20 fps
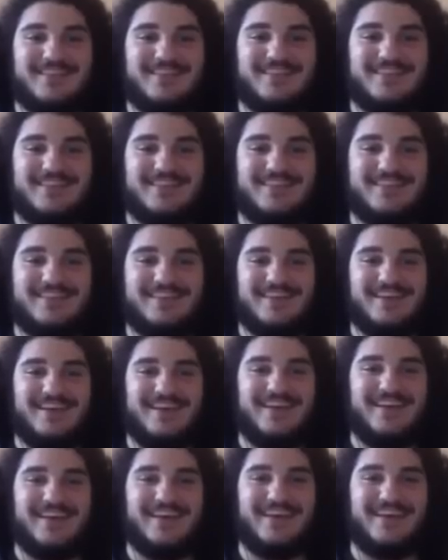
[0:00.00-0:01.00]

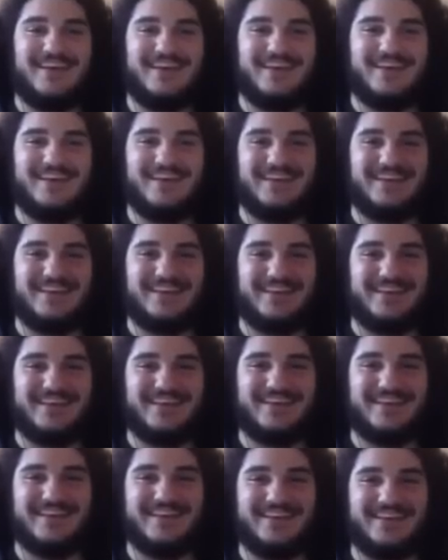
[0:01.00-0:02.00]

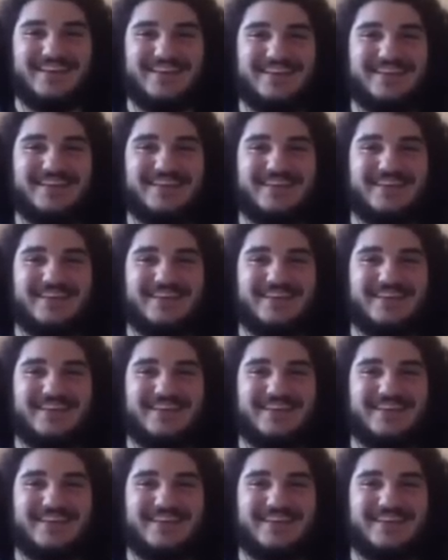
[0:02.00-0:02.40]
(silent)